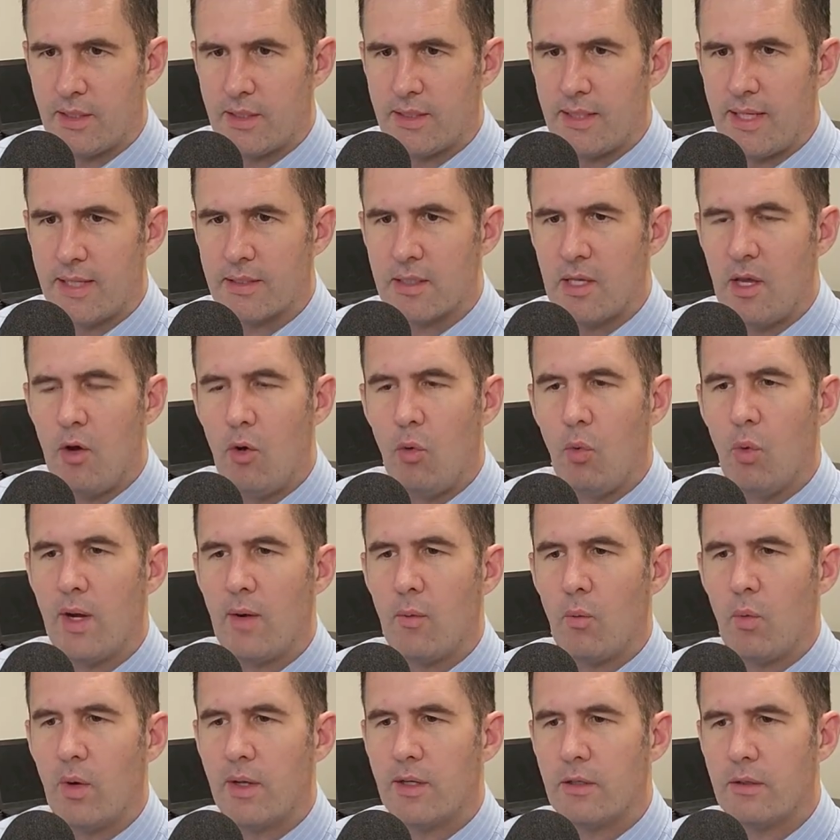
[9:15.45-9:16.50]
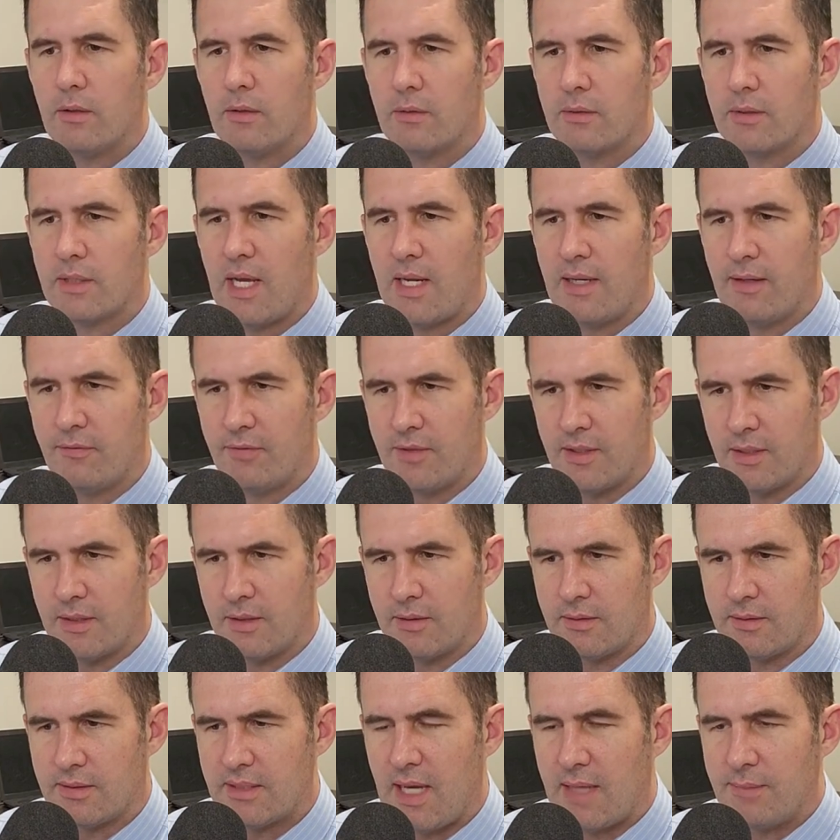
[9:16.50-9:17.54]
as a way to connect. What are kind of
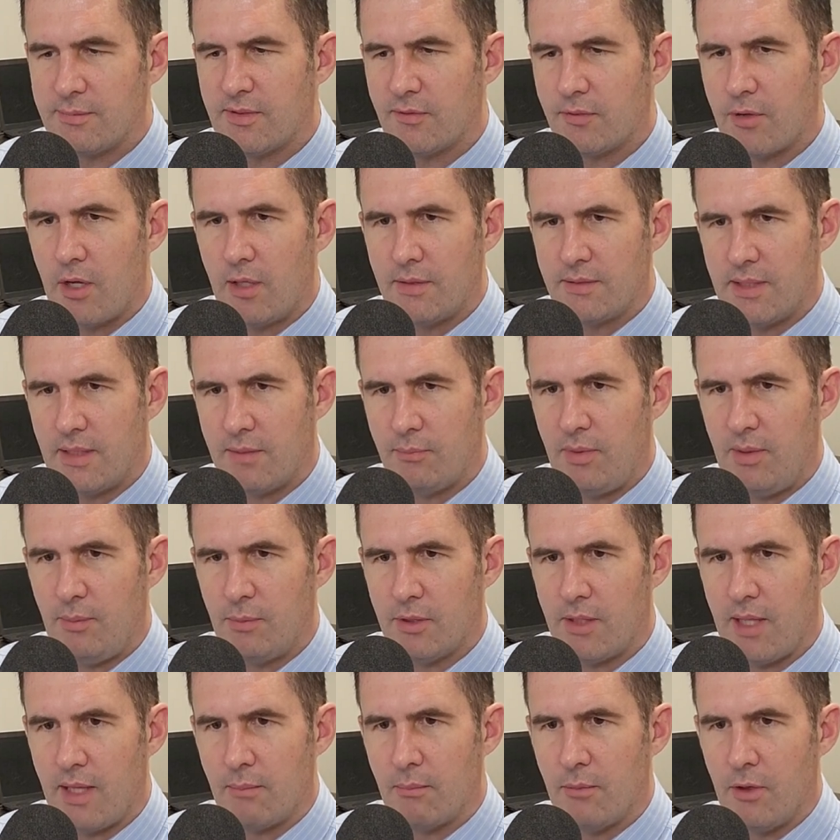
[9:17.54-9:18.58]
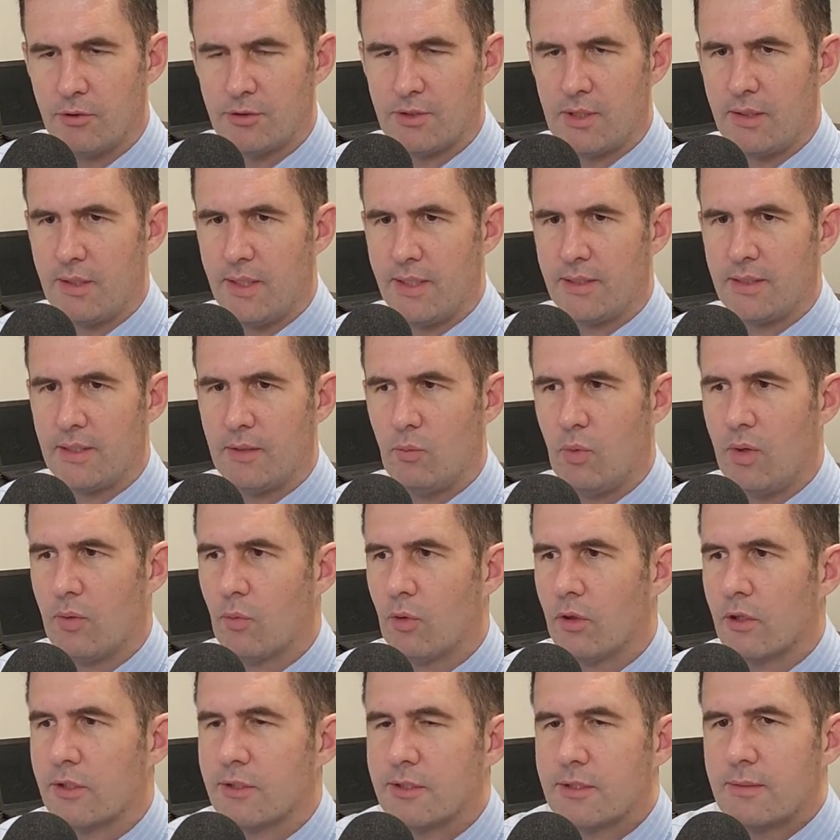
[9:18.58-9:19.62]
the types of content people like most on LinkedIn? What
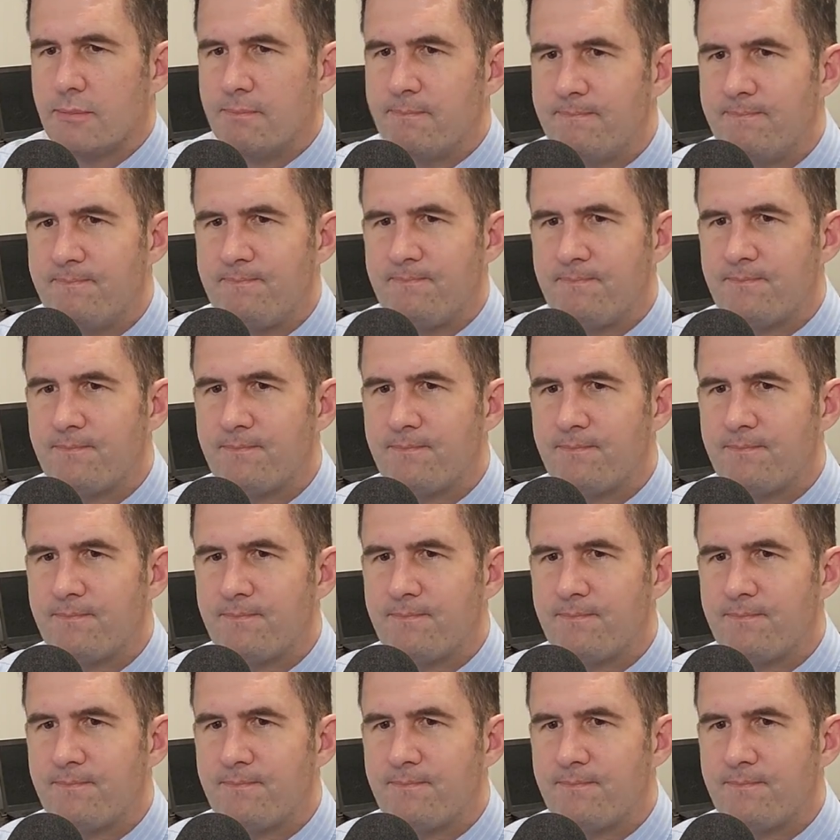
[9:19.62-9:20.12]
works?